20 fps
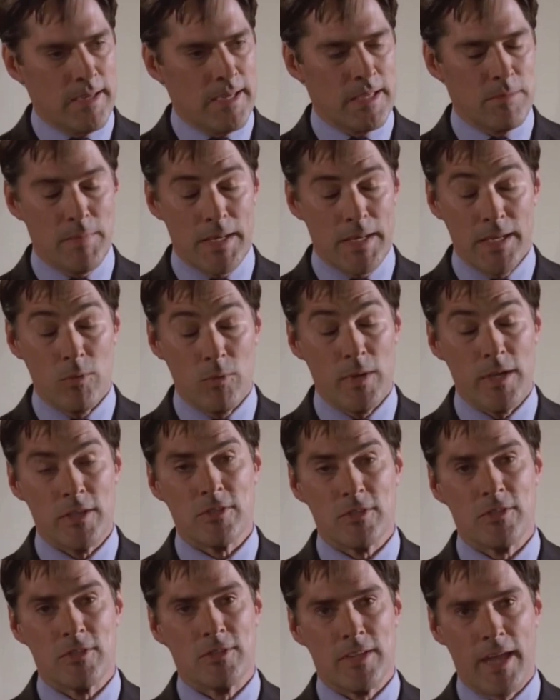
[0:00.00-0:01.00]
in many
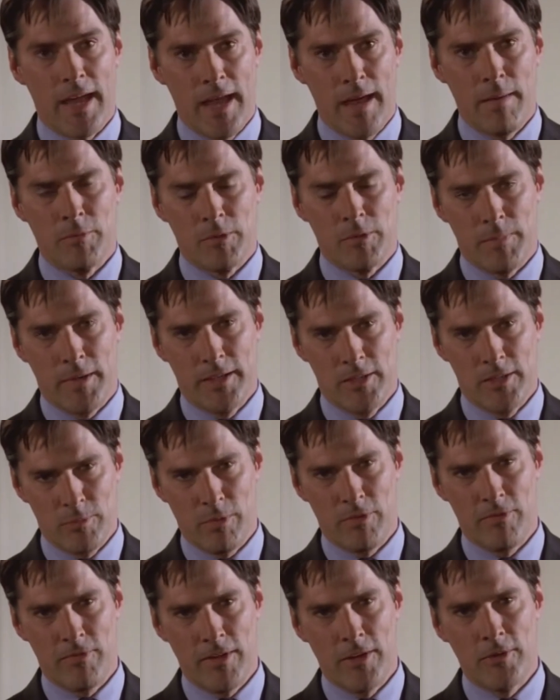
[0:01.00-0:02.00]
ways, is damned by his
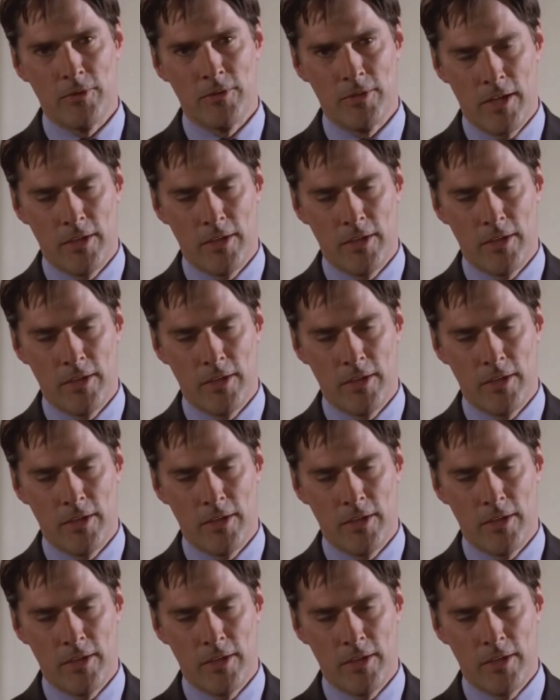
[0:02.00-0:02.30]
profound